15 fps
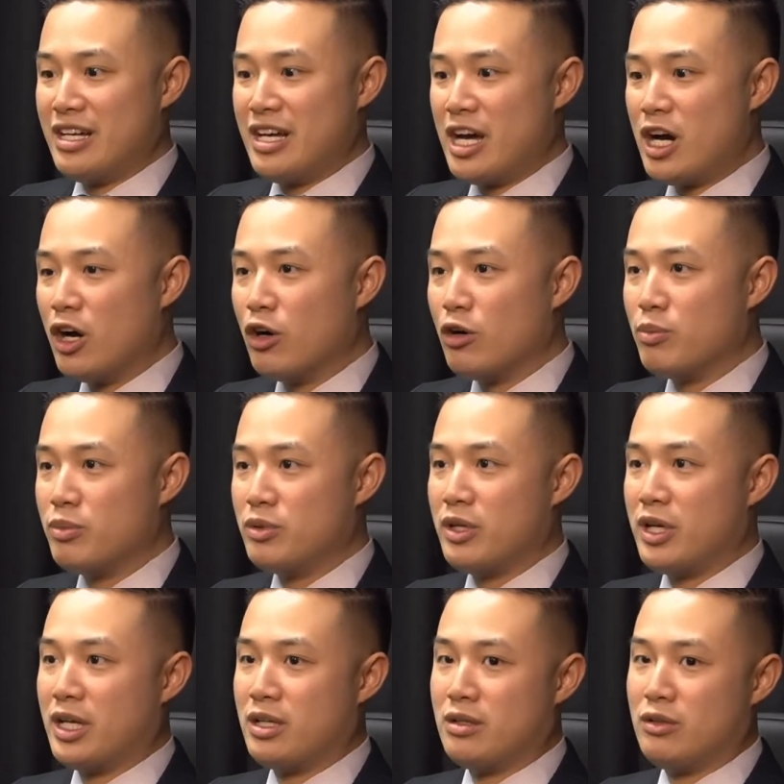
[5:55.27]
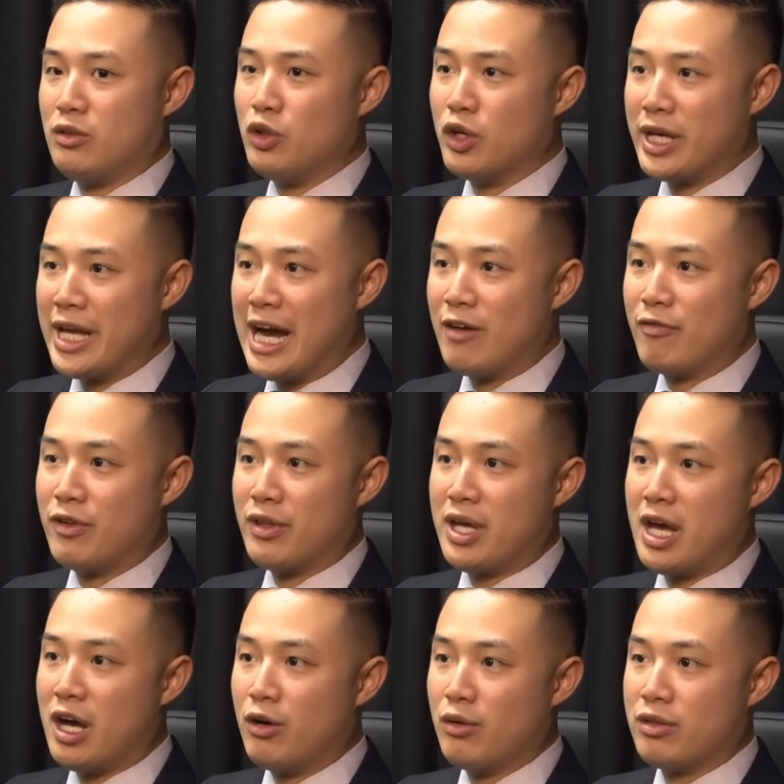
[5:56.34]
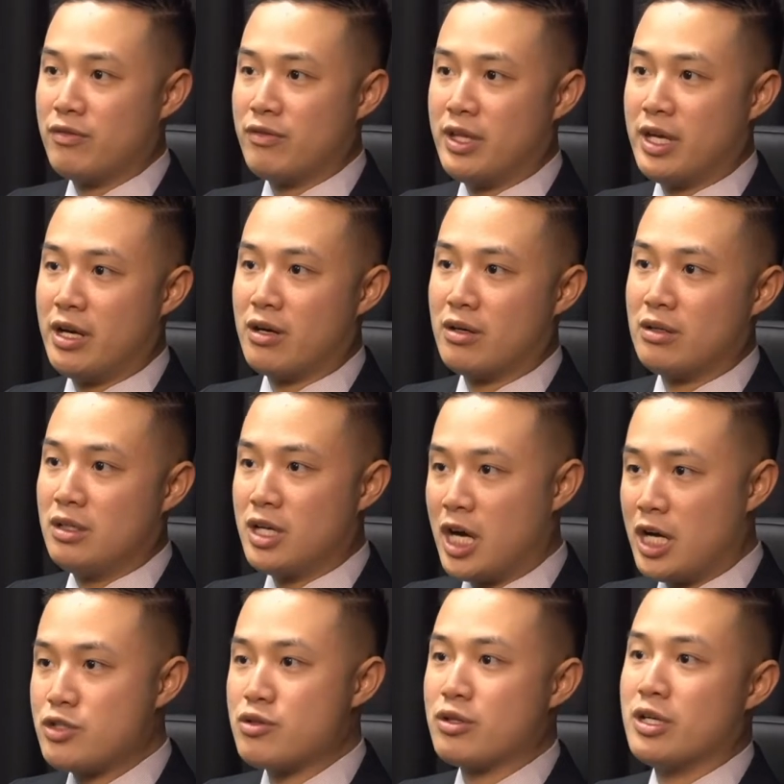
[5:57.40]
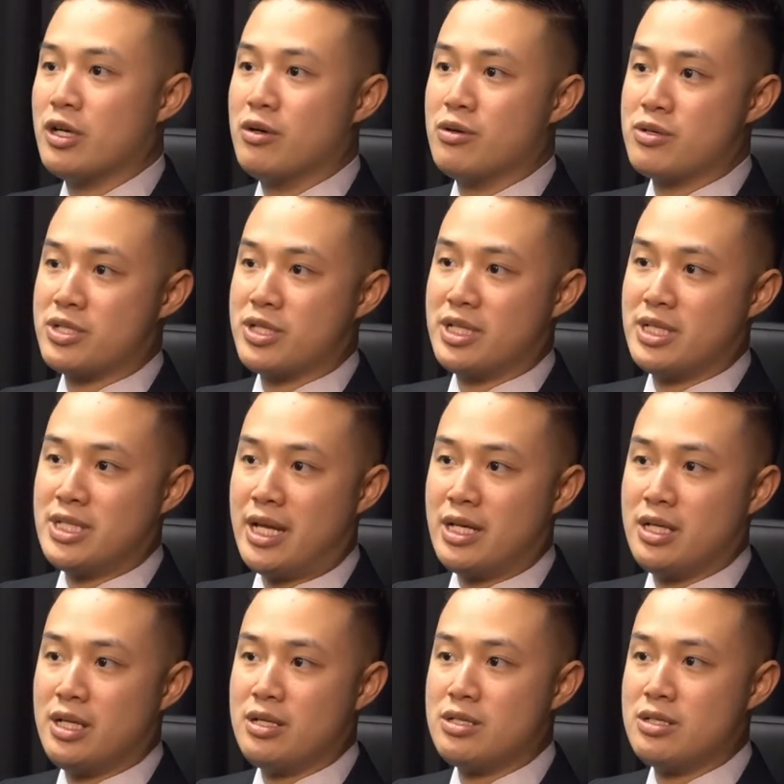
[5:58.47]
help and look out for the health of their concert goers and attendees.